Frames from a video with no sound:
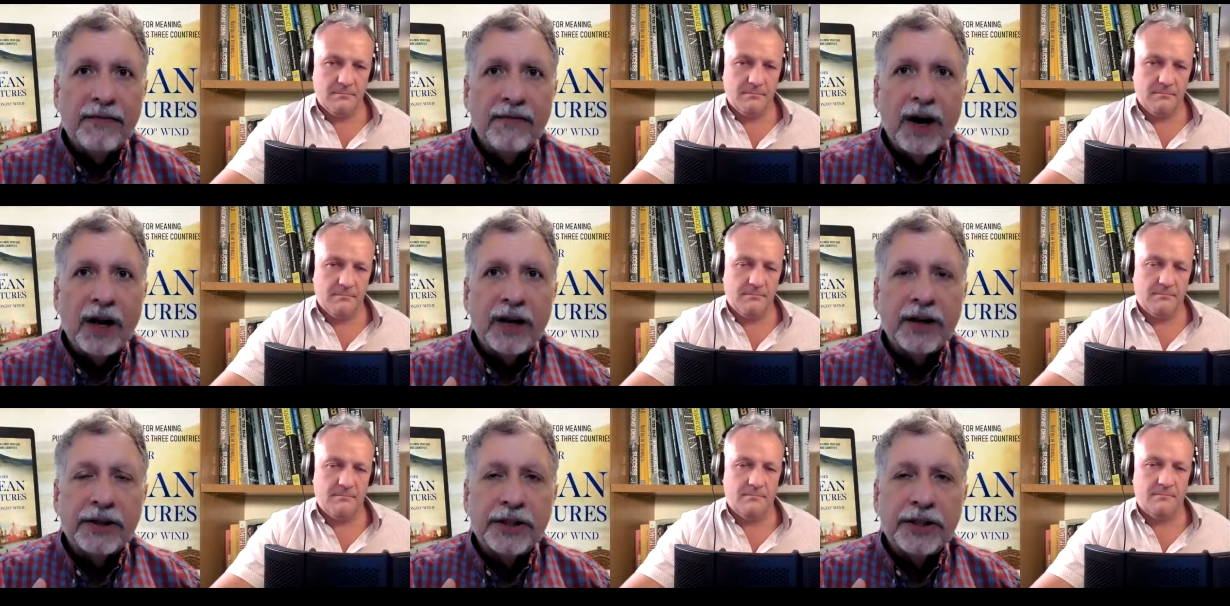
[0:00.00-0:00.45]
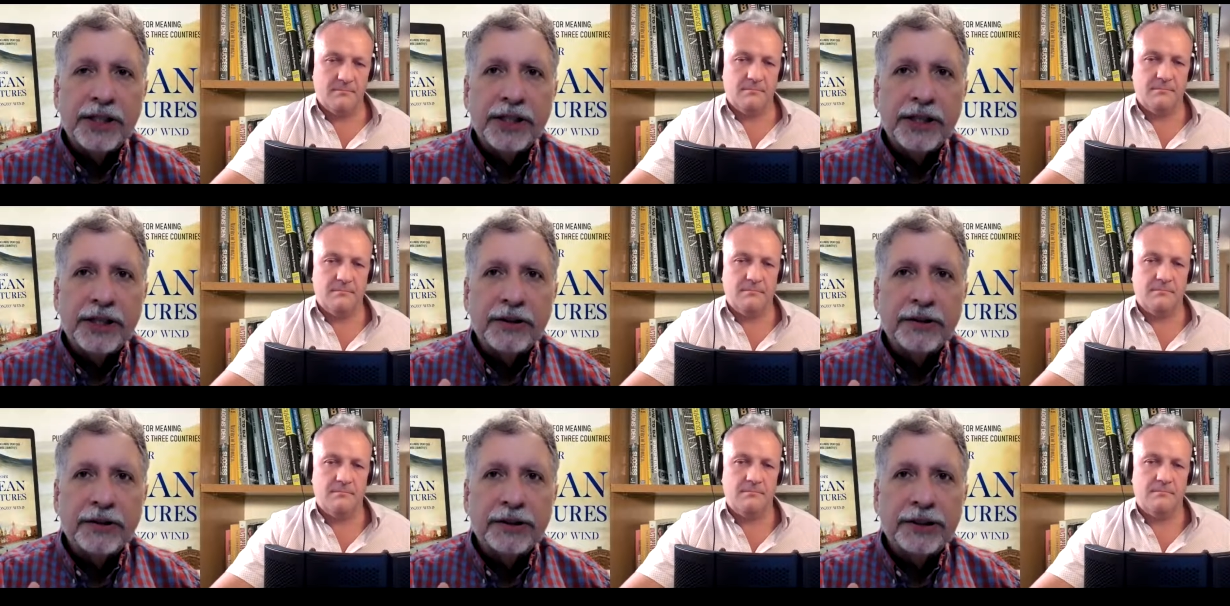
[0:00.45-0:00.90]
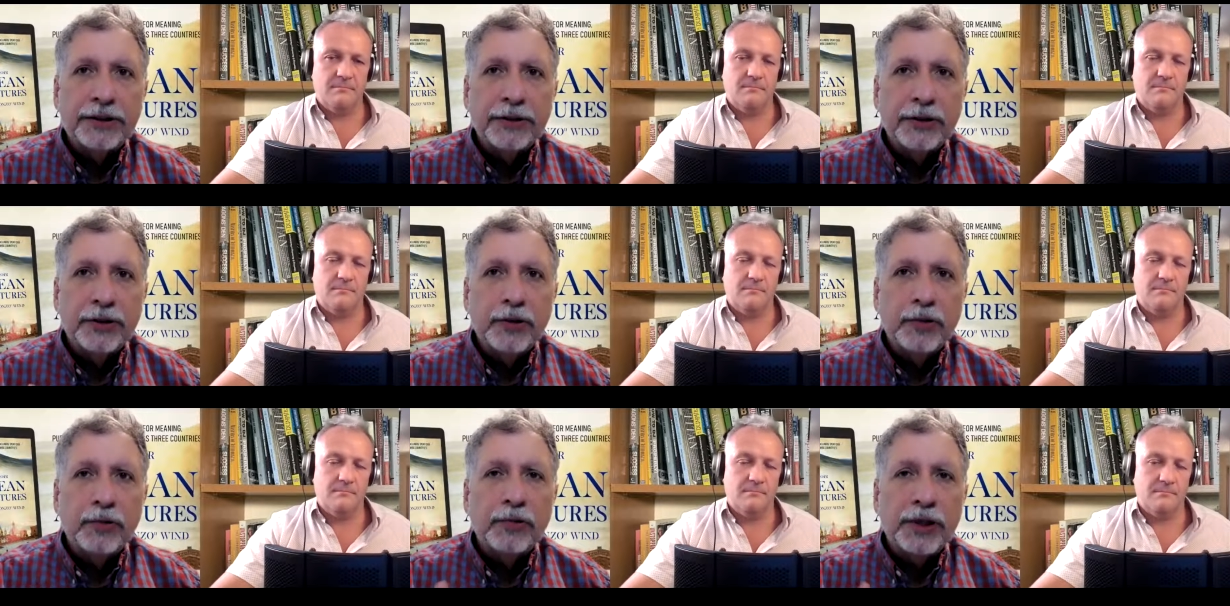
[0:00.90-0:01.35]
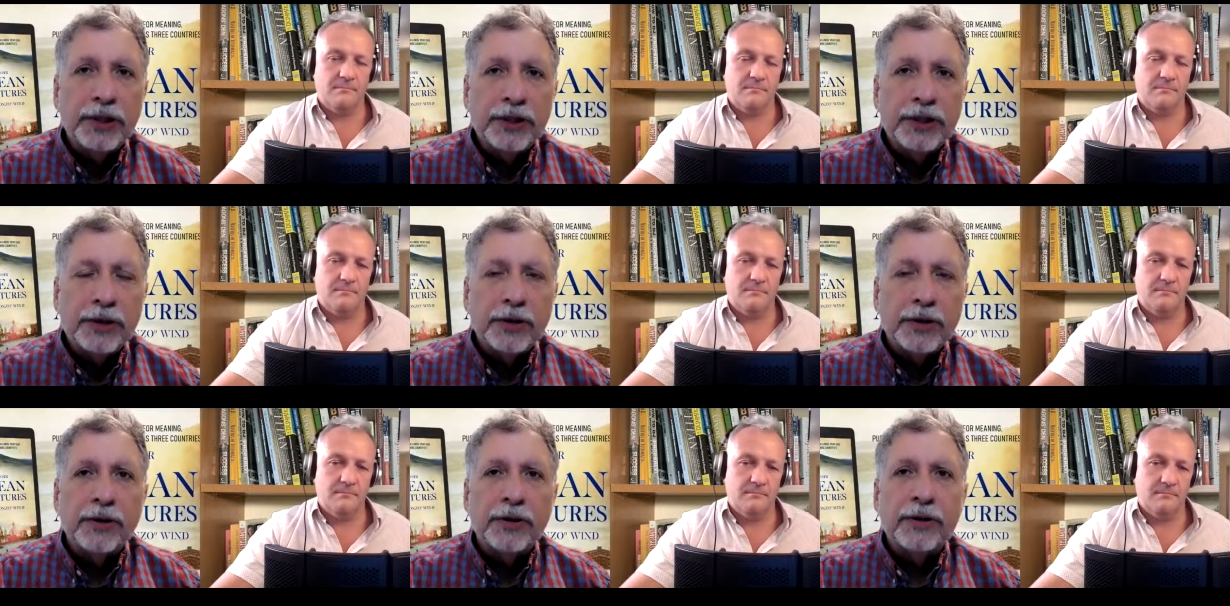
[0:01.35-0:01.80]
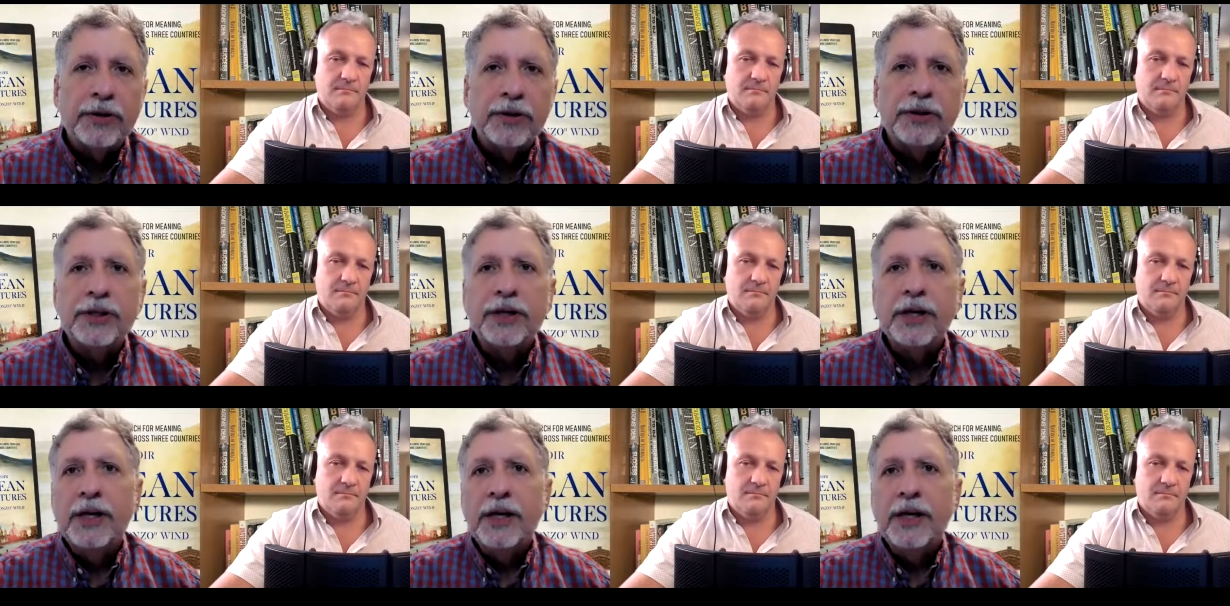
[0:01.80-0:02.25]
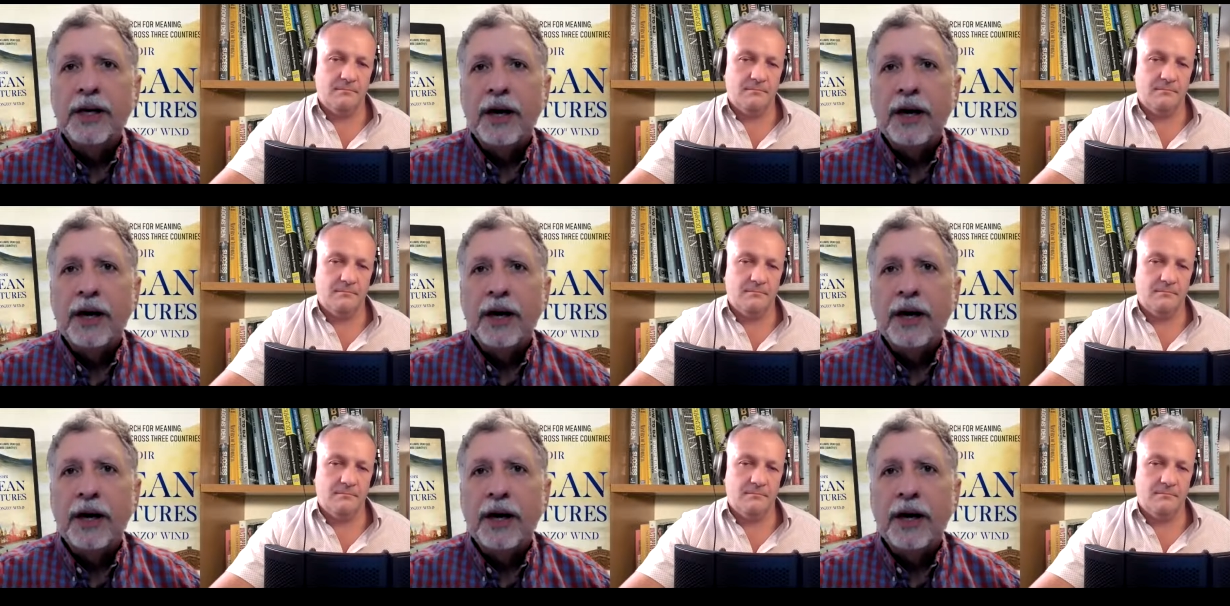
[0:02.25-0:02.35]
Speaker 1: volunteers who returned